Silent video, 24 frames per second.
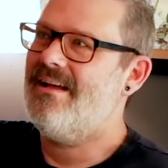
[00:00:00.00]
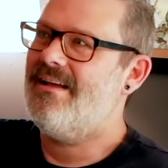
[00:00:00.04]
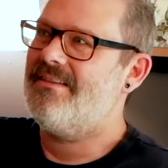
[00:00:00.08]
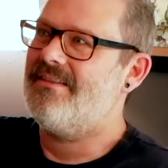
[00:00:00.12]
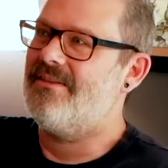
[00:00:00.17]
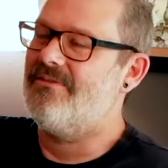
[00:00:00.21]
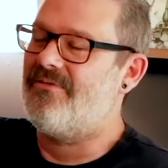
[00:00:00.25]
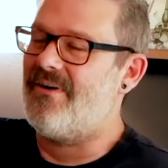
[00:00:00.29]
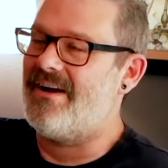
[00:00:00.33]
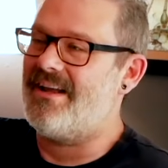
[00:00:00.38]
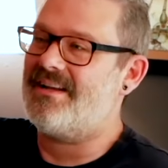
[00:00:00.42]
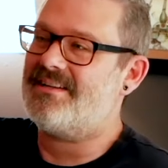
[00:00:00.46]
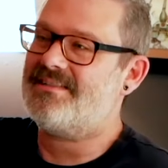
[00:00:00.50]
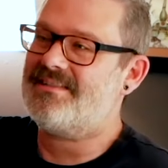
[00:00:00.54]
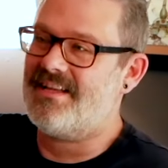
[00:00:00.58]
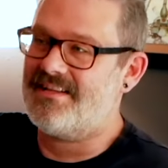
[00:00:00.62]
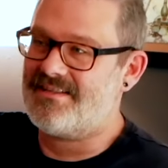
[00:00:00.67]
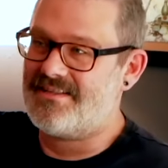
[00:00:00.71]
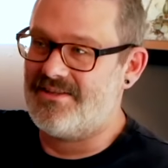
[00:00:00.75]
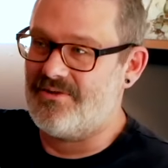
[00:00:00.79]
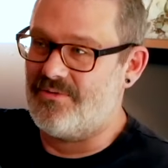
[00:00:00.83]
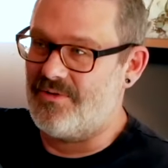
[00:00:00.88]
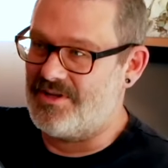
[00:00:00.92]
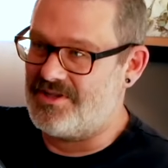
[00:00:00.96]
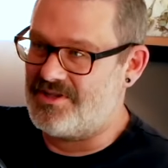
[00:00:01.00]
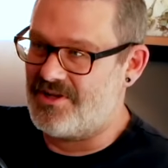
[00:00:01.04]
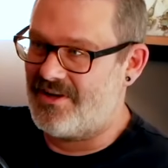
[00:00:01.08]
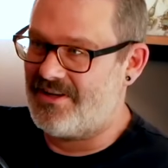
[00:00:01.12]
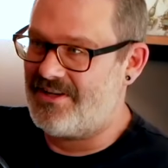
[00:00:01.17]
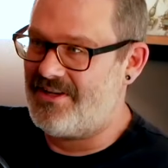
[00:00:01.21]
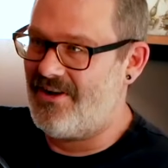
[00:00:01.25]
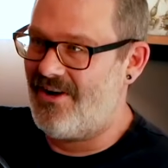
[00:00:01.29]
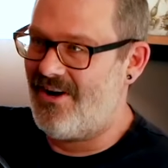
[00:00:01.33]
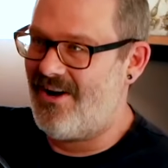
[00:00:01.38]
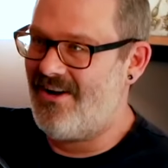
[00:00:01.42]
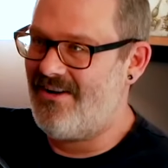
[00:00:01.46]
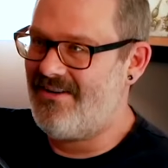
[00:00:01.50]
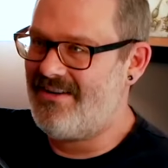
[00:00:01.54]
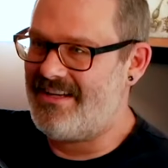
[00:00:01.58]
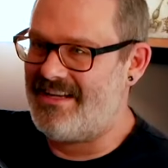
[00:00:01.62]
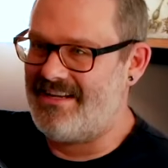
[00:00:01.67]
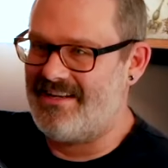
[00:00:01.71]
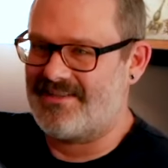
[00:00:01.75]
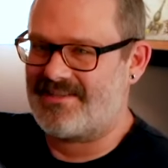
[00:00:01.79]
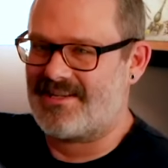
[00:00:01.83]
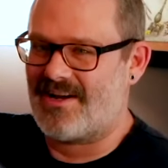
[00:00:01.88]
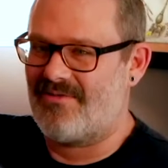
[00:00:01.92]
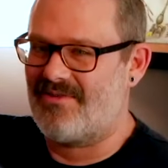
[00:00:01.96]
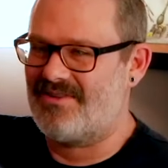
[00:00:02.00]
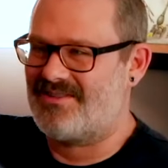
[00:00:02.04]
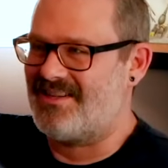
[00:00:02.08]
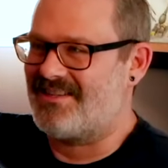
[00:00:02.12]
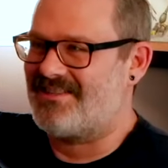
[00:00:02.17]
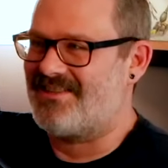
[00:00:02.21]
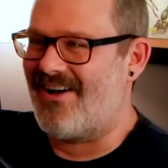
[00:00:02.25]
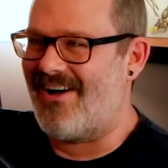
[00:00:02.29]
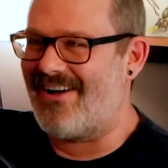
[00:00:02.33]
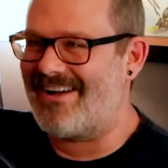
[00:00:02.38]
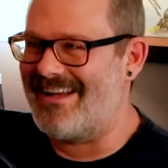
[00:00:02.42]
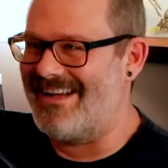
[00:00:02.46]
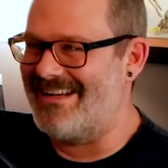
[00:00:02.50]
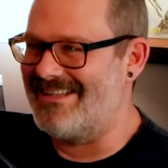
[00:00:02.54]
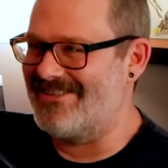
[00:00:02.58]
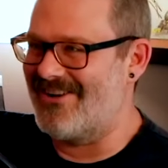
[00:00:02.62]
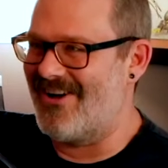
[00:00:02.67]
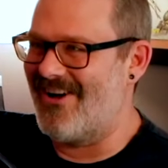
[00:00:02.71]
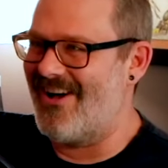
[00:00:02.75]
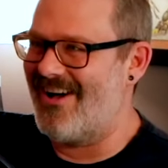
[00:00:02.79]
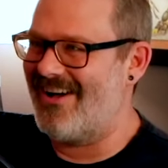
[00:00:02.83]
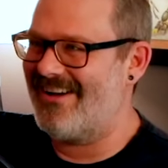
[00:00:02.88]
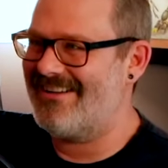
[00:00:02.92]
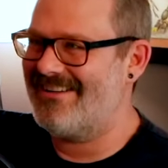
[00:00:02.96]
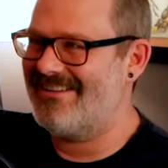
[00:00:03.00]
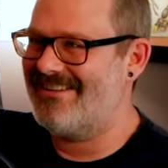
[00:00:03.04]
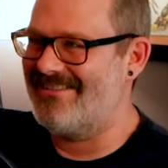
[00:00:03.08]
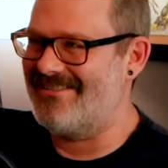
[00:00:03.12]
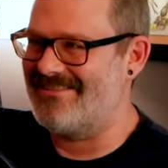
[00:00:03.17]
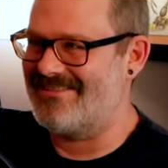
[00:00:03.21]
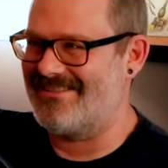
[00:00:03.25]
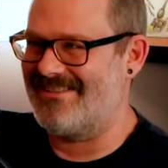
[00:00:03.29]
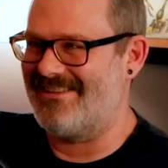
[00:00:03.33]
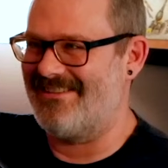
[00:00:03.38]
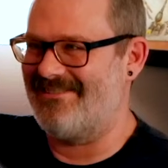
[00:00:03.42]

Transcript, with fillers: The fight extends into a junkyard. He discovers a talking dog who's